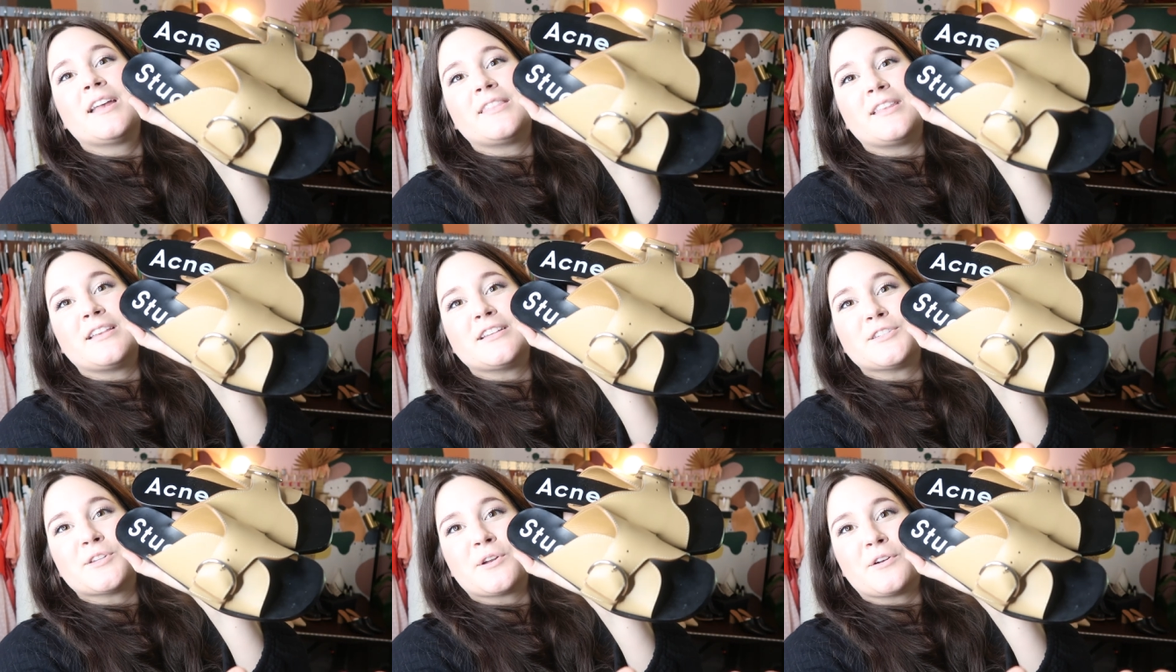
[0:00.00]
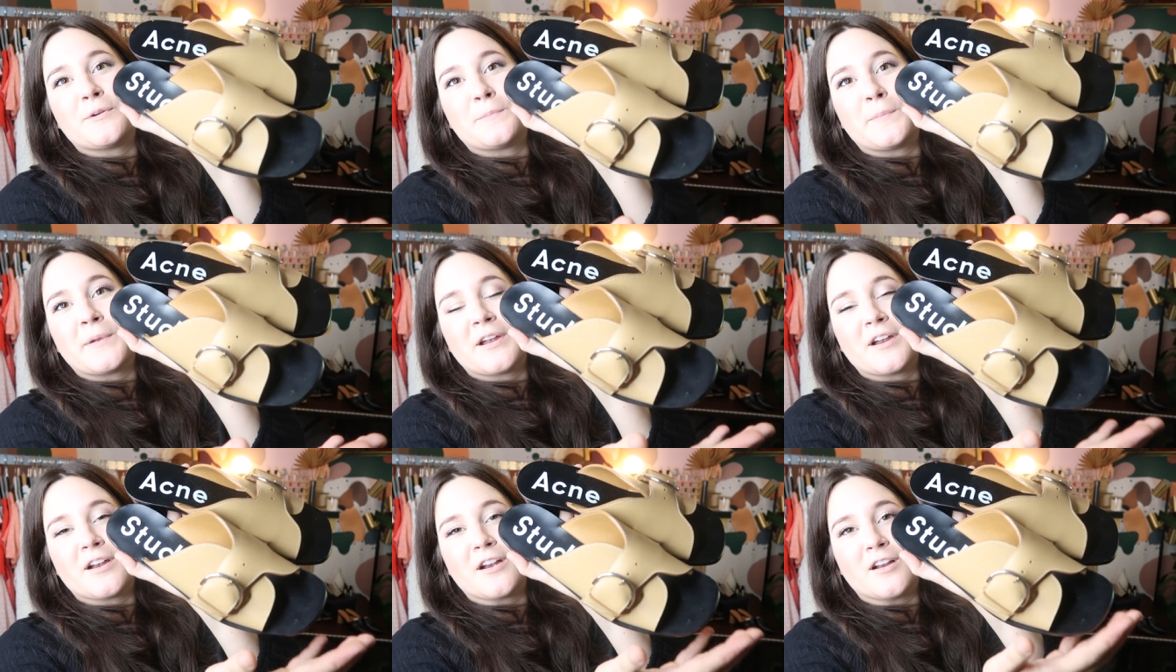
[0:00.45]
These are a
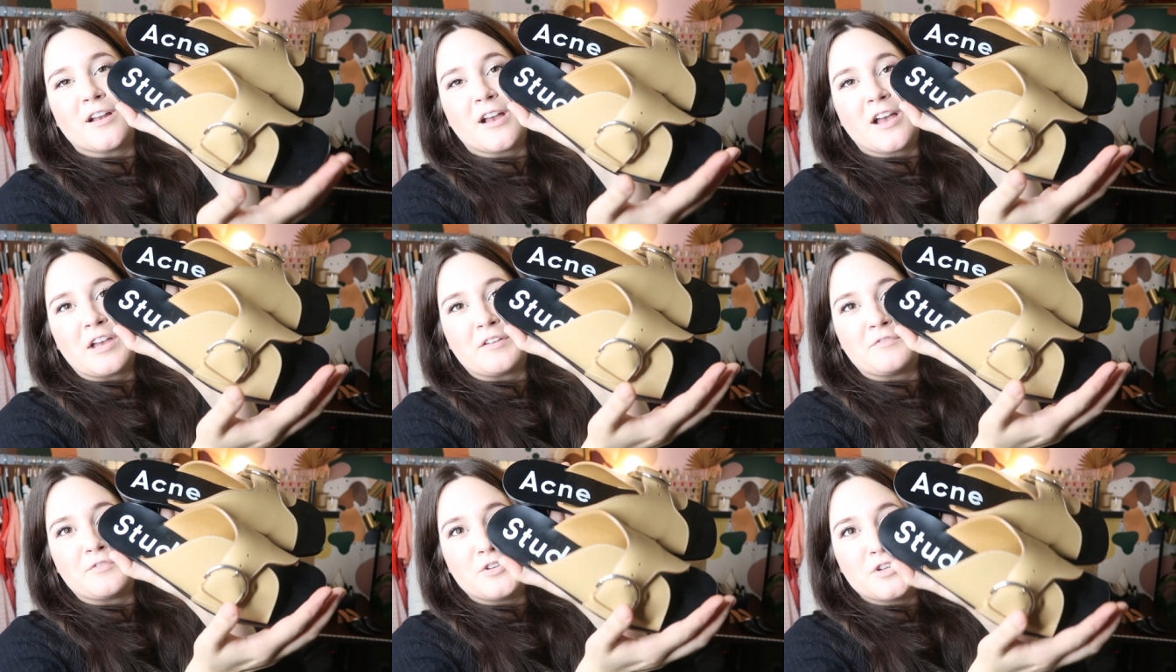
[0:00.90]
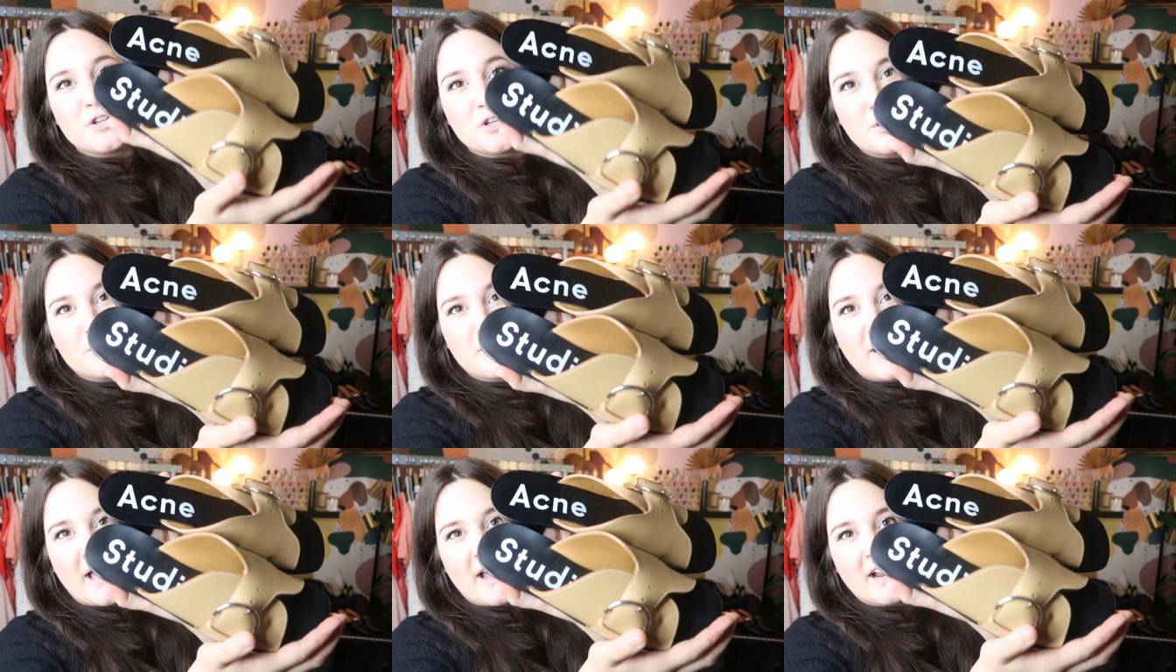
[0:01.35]
pair of
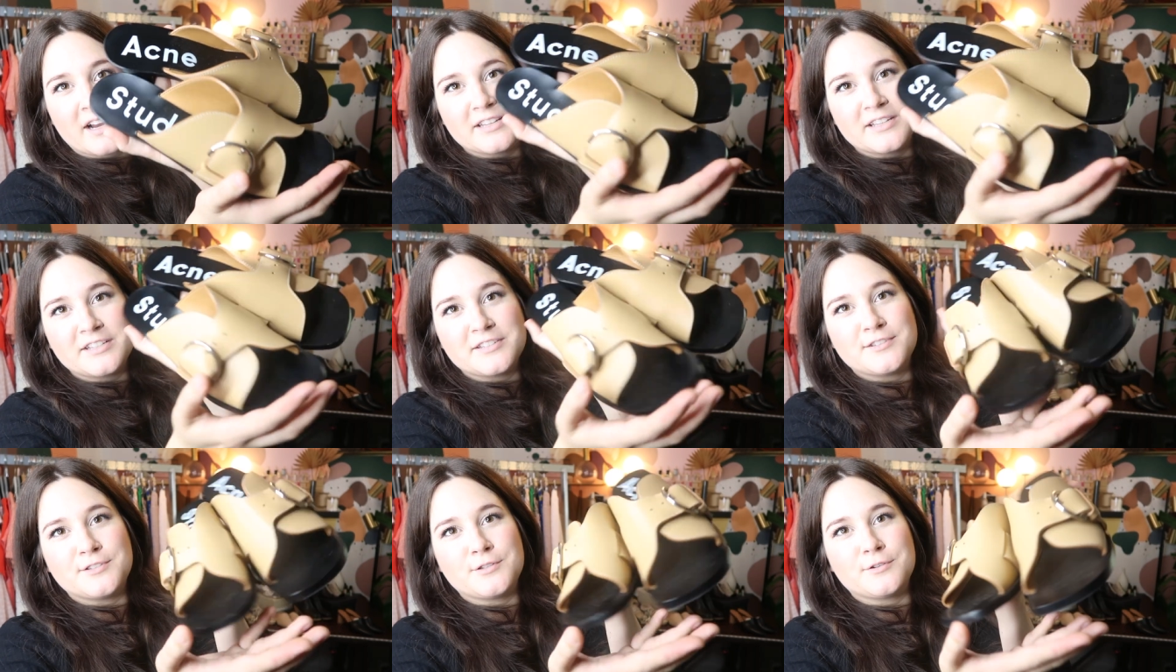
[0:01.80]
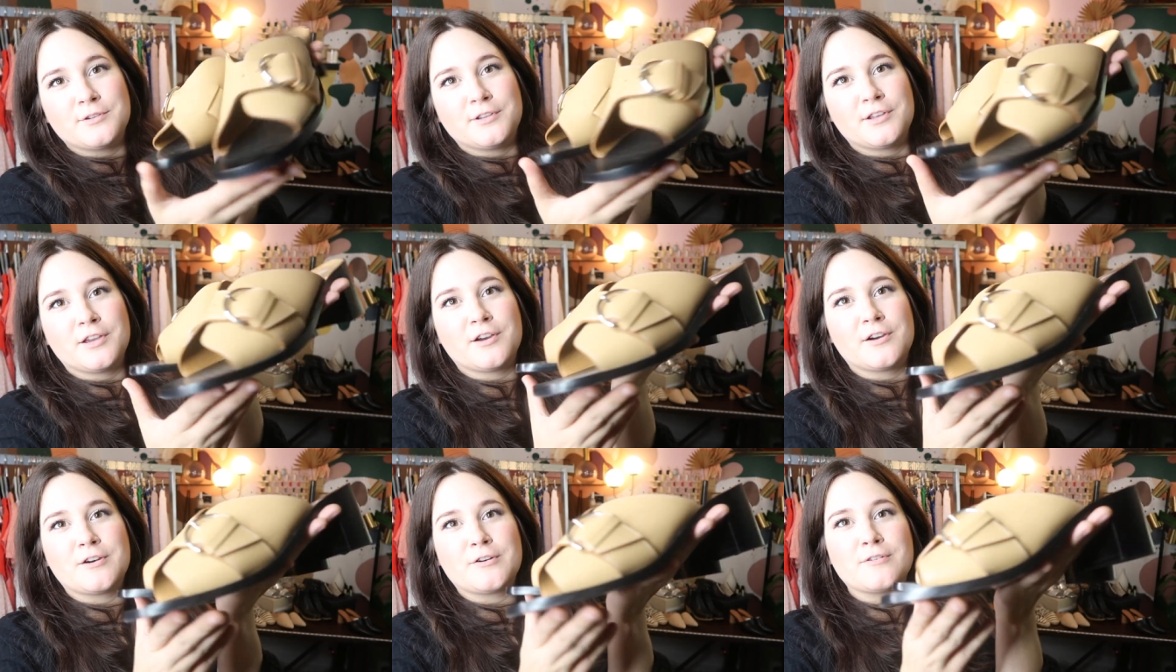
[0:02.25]
new Acne
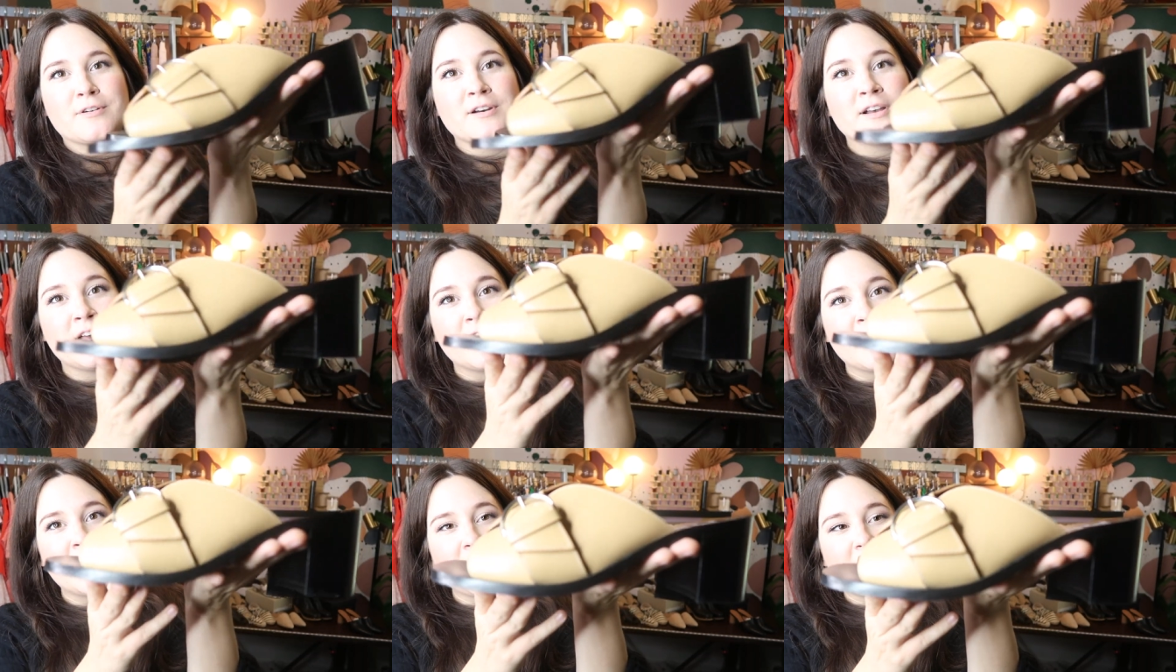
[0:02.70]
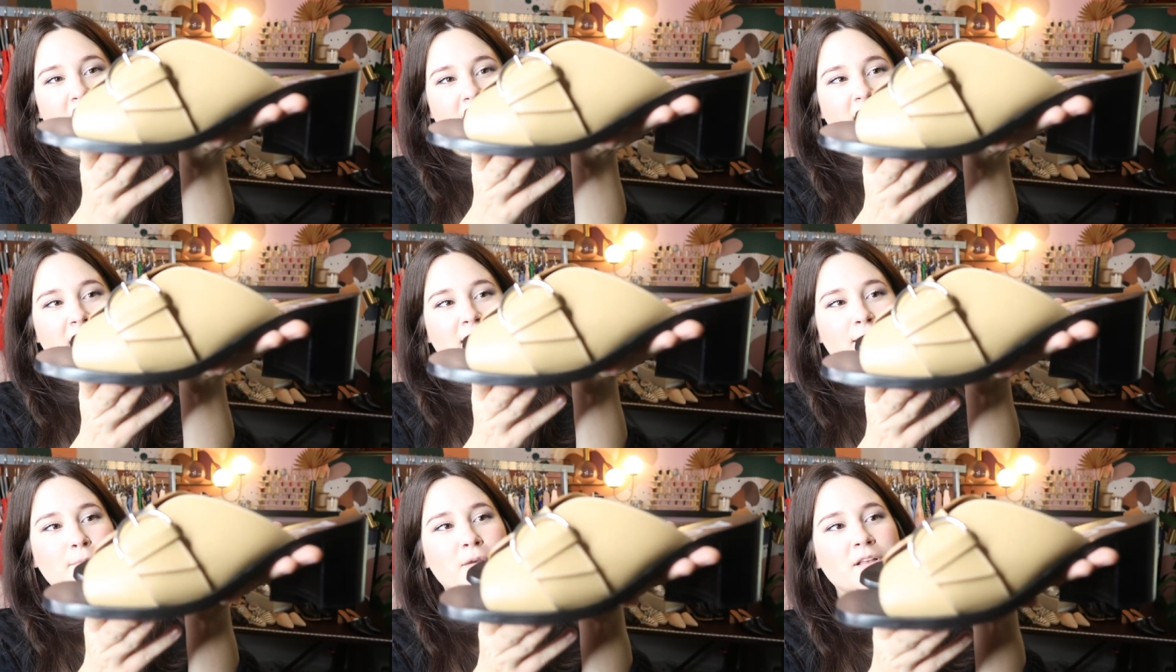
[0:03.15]
Studio
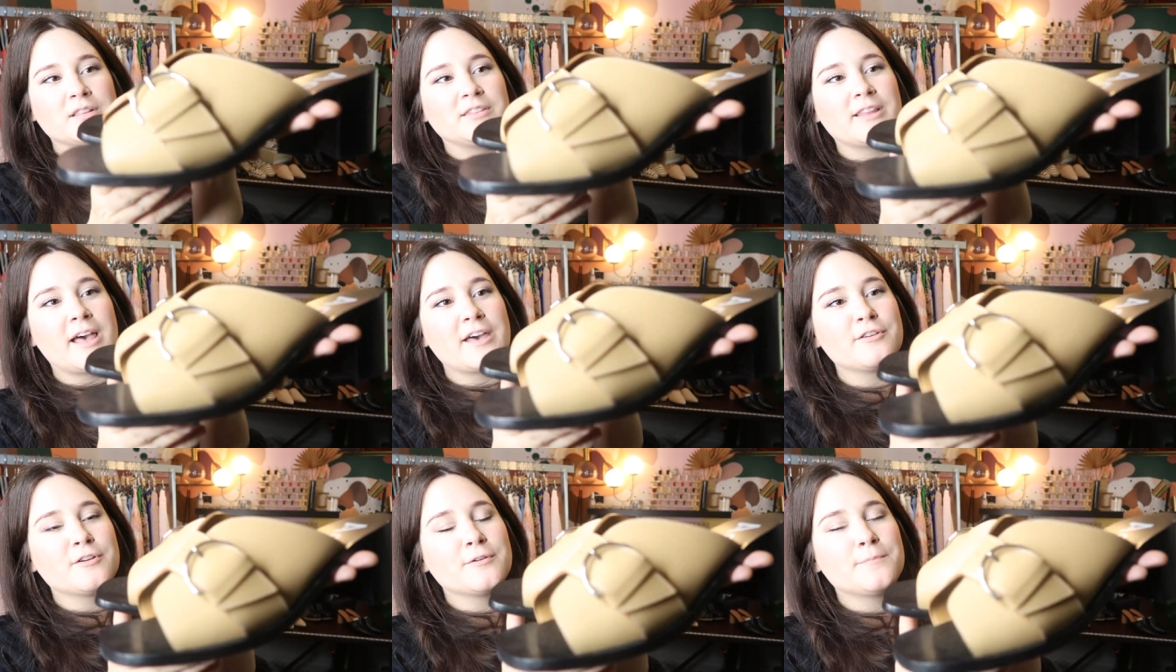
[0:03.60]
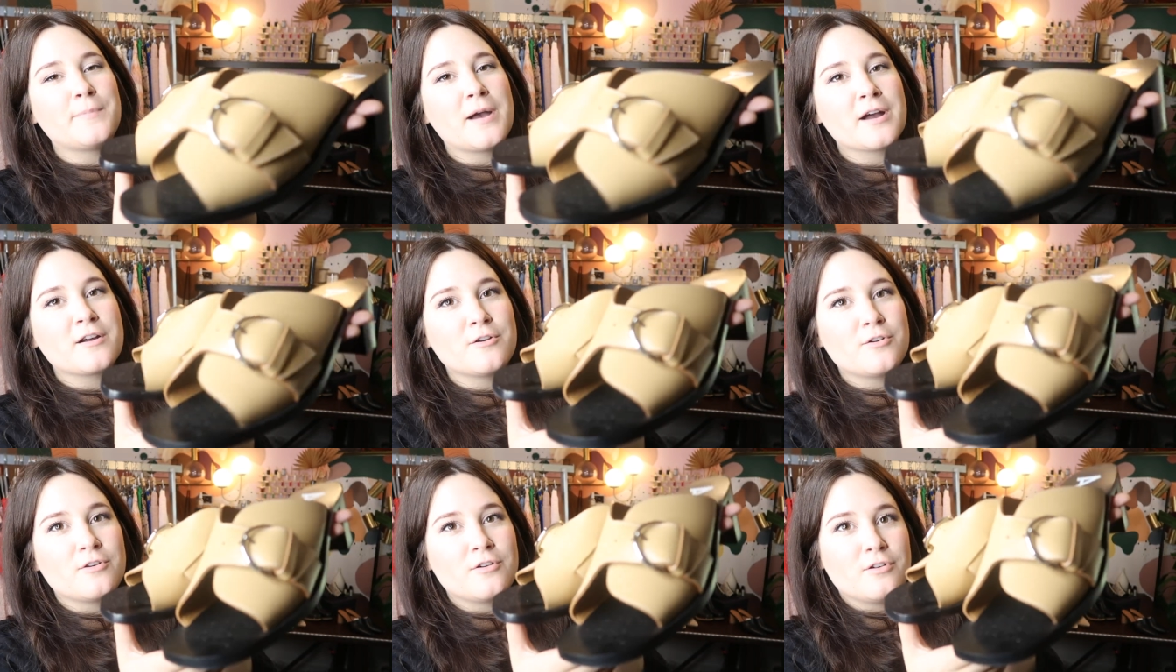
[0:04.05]
um, leather
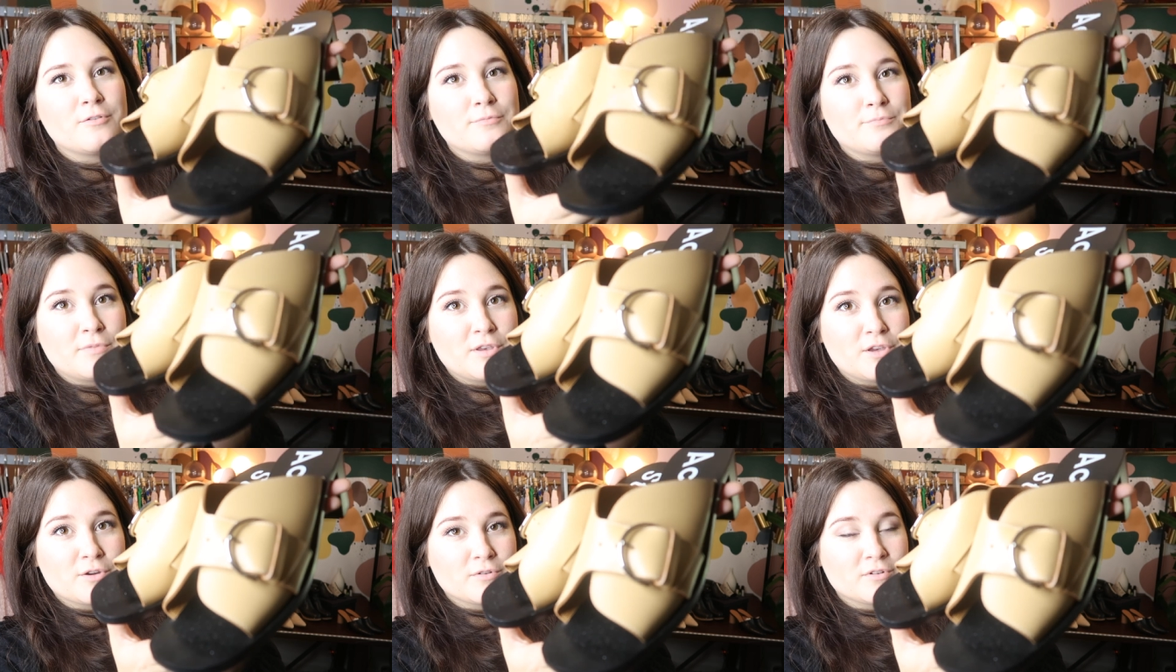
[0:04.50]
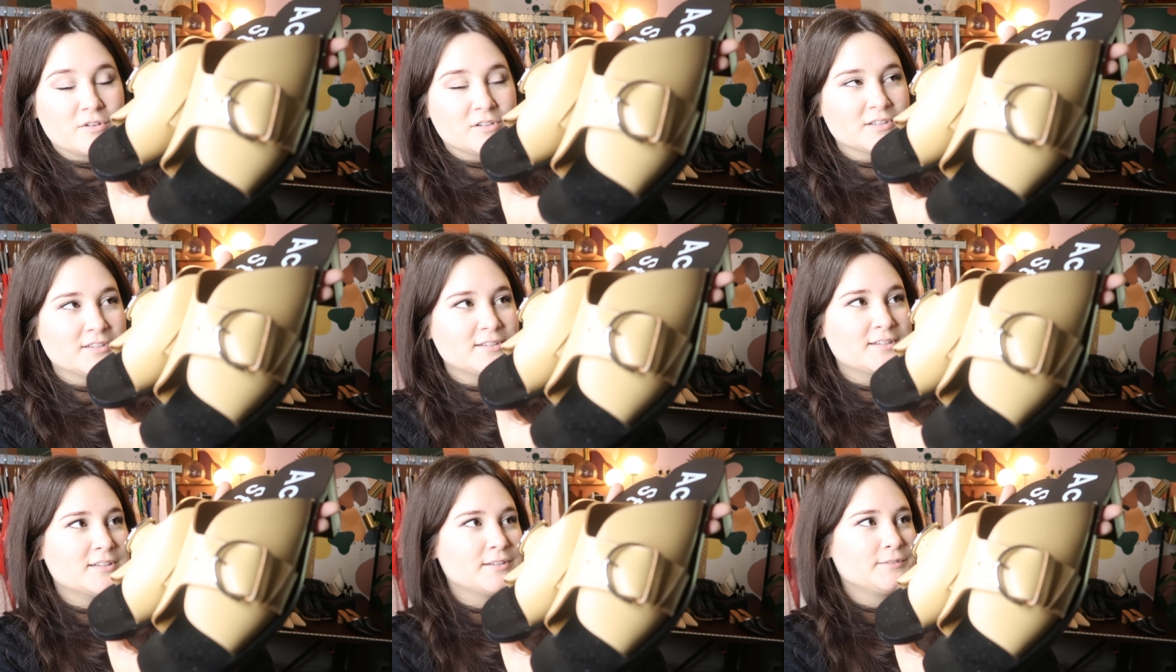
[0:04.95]
buckle
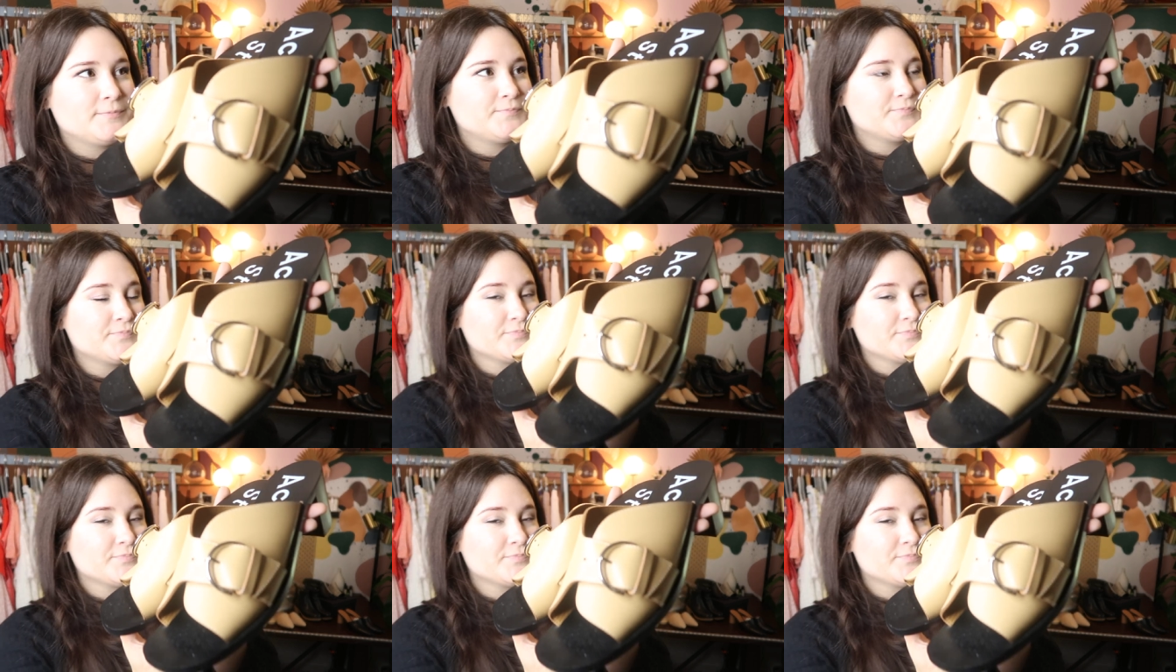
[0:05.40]
mules.